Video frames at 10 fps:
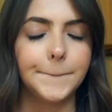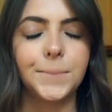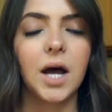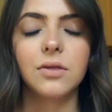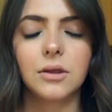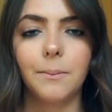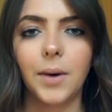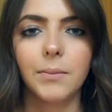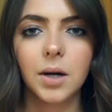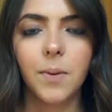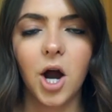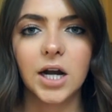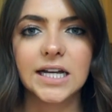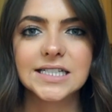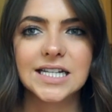But the bummer
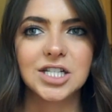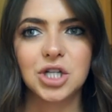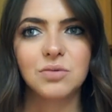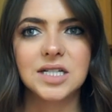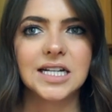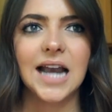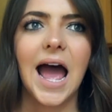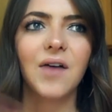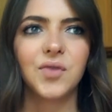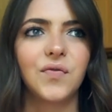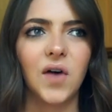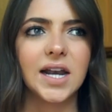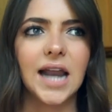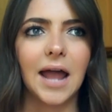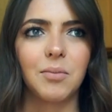part is you didn't have the
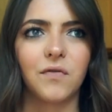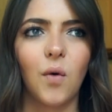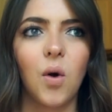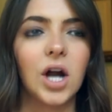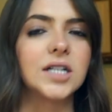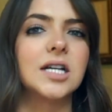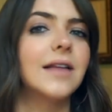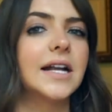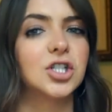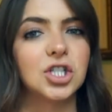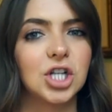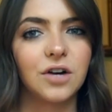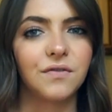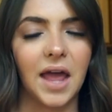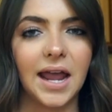fun night before to like
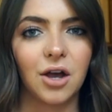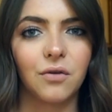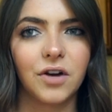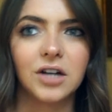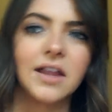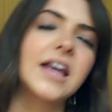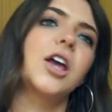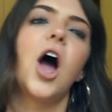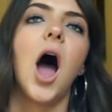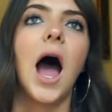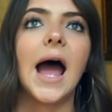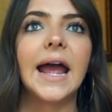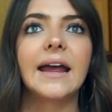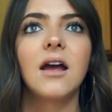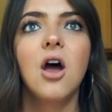deserve the hangover. Like,
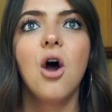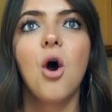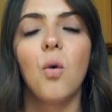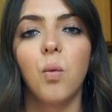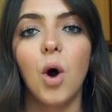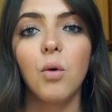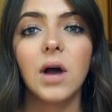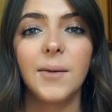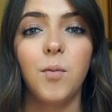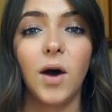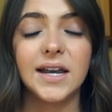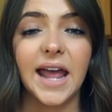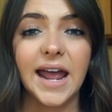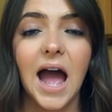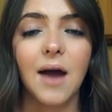I woke up one
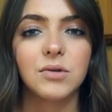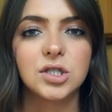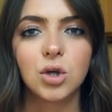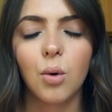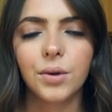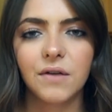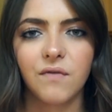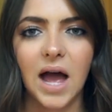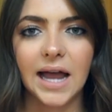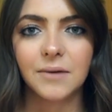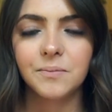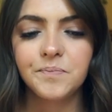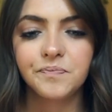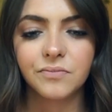day, I was totally fine,